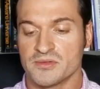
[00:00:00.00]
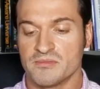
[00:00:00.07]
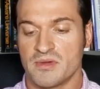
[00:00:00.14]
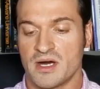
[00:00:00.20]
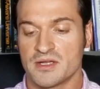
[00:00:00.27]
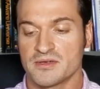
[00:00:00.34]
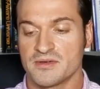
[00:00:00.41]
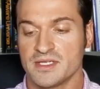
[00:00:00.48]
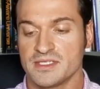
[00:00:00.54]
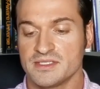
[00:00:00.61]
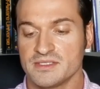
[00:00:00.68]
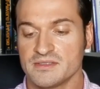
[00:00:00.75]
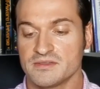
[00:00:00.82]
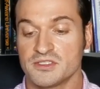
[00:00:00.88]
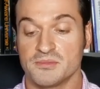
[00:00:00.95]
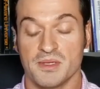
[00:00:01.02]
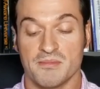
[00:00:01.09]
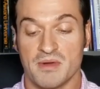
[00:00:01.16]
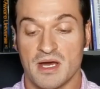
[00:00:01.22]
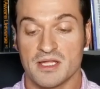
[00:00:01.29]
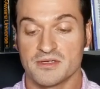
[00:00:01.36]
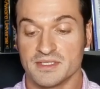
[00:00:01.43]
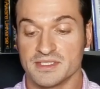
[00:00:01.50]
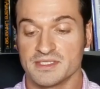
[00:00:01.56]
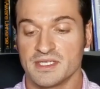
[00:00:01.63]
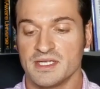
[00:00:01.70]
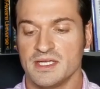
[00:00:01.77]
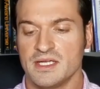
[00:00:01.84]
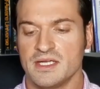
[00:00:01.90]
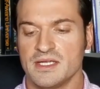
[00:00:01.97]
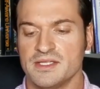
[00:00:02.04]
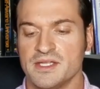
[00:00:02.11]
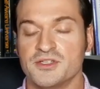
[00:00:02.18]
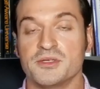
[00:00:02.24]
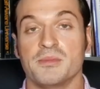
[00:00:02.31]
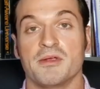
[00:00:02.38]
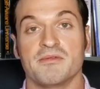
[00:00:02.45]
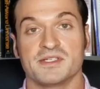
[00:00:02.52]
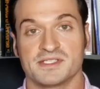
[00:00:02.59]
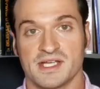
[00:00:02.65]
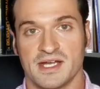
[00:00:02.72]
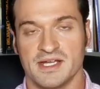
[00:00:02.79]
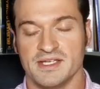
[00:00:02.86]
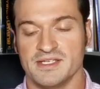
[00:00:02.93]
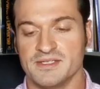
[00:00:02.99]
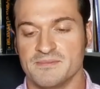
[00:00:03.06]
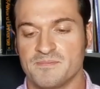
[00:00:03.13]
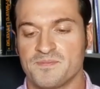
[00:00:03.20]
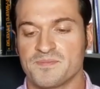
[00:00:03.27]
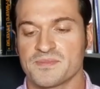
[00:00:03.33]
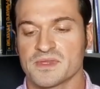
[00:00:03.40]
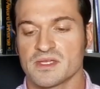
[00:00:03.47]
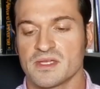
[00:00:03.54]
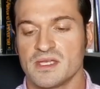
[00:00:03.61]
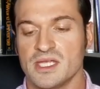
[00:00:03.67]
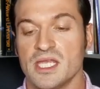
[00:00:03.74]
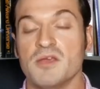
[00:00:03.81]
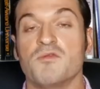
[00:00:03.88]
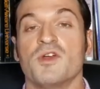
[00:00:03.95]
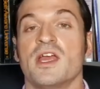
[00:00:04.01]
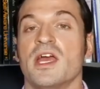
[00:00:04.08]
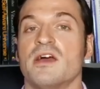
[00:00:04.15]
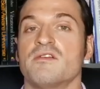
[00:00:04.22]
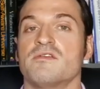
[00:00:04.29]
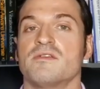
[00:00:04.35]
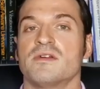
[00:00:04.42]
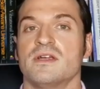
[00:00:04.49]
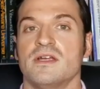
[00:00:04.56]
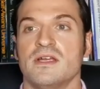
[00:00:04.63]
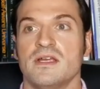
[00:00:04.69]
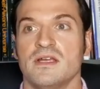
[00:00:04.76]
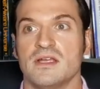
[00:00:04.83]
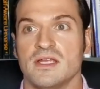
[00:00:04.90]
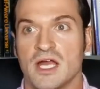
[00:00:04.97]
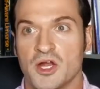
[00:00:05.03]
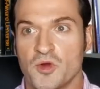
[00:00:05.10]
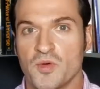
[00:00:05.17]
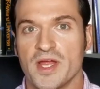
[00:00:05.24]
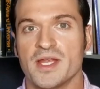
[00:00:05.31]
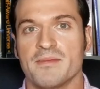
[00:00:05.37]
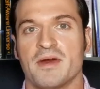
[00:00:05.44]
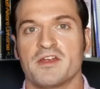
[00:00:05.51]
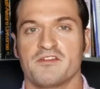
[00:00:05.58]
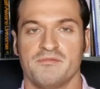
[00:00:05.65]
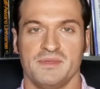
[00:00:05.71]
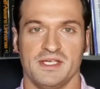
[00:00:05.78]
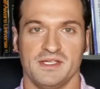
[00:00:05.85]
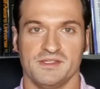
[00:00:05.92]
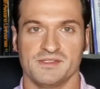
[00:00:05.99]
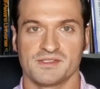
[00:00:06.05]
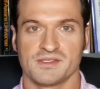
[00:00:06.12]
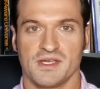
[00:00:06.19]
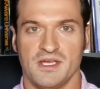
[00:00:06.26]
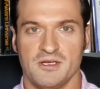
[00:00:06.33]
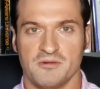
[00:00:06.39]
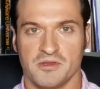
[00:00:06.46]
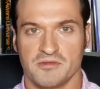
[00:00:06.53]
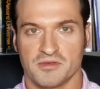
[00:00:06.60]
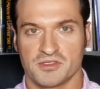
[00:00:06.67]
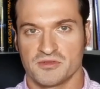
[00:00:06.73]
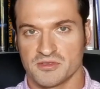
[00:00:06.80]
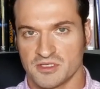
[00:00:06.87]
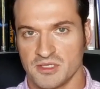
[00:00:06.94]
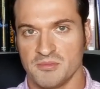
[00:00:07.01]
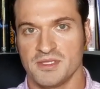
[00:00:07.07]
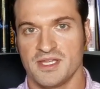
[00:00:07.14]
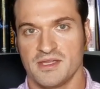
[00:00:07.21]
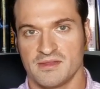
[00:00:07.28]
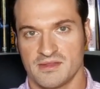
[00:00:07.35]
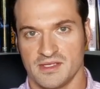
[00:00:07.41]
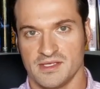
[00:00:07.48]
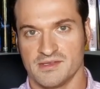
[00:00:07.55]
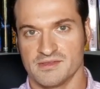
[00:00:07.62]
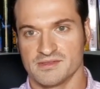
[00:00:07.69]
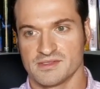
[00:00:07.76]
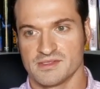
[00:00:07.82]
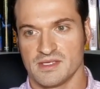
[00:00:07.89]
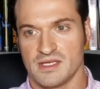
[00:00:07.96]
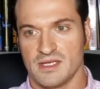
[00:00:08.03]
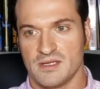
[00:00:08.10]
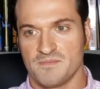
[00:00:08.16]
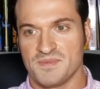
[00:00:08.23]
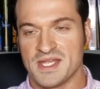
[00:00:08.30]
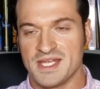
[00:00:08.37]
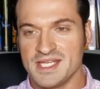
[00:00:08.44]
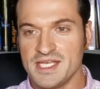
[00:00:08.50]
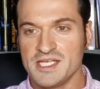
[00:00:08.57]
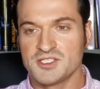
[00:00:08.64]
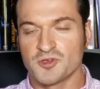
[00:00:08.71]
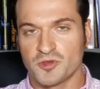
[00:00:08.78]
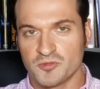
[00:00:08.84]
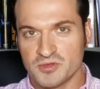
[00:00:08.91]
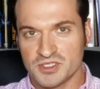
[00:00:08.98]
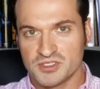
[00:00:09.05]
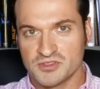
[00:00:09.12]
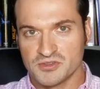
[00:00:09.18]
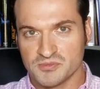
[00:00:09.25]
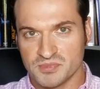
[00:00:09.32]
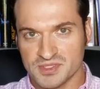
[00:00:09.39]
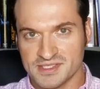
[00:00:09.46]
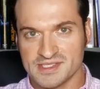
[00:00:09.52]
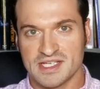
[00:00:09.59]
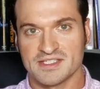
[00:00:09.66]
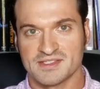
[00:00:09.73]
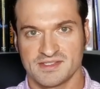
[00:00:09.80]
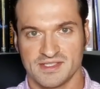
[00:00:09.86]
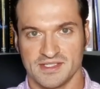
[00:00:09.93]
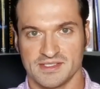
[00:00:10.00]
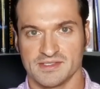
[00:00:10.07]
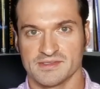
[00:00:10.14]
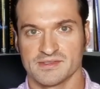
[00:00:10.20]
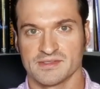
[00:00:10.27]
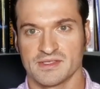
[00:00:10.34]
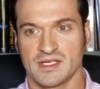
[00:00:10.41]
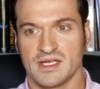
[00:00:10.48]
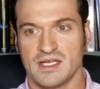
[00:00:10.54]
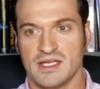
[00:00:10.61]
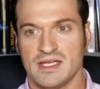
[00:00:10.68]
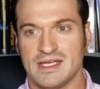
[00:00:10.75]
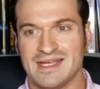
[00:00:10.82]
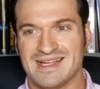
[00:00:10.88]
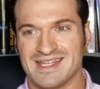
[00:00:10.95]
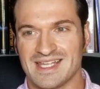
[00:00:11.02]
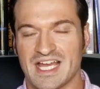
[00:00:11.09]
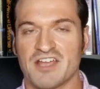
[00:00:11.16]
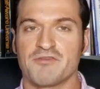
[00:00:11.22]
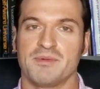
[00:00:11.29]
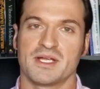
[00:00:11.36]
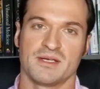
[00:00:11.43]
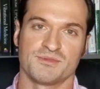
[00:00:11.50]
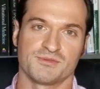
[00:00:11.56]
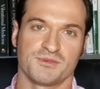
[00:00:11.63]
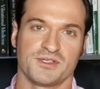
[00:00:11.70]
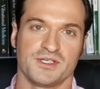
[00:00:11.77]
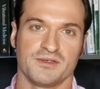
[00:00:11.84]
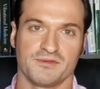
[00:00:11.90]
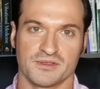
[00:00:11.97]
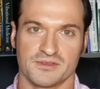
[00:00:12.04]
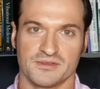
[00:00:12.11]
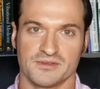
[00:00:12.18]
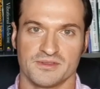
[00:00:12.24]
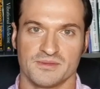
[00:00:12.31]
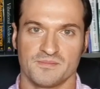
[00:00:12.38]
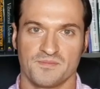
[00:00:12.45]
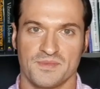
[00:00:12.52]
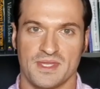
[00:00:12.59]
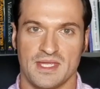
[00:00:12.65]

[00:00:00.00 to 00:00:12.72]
to be moderate than to be resigned. If we have a great amount of means with which to accumulate things, an ease with which to possess things, life becomes more difficult,